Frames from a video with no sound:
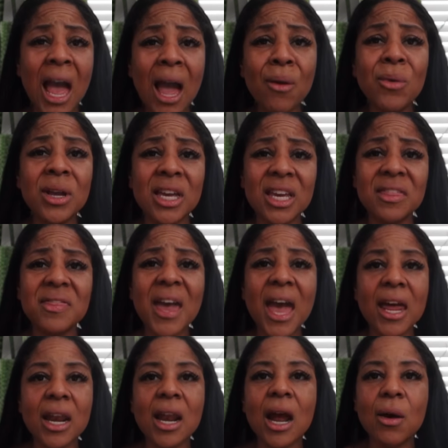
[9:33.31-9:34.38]
I would get
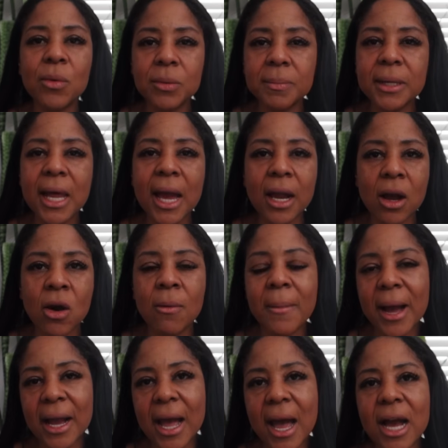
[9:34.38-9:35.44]
that and I would be like, oh
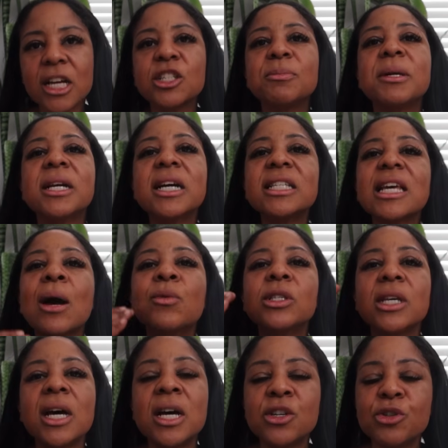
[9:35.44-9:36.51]
my gosh, because I was
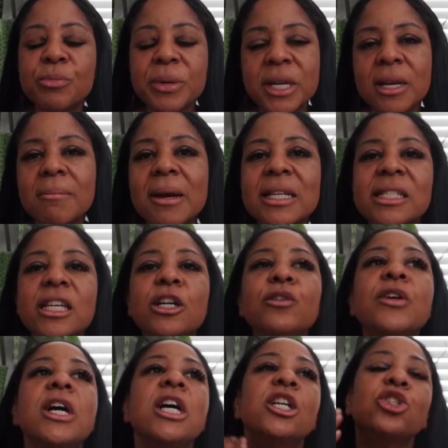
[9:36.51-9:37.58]
underbidding
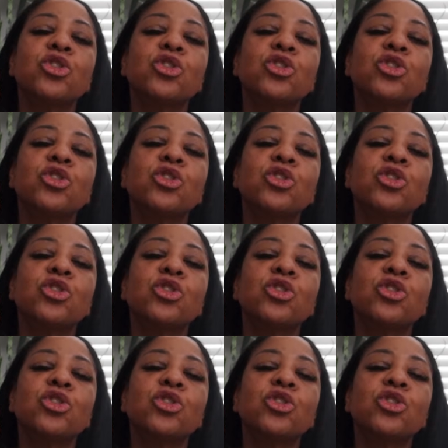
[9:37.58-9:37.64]
myself,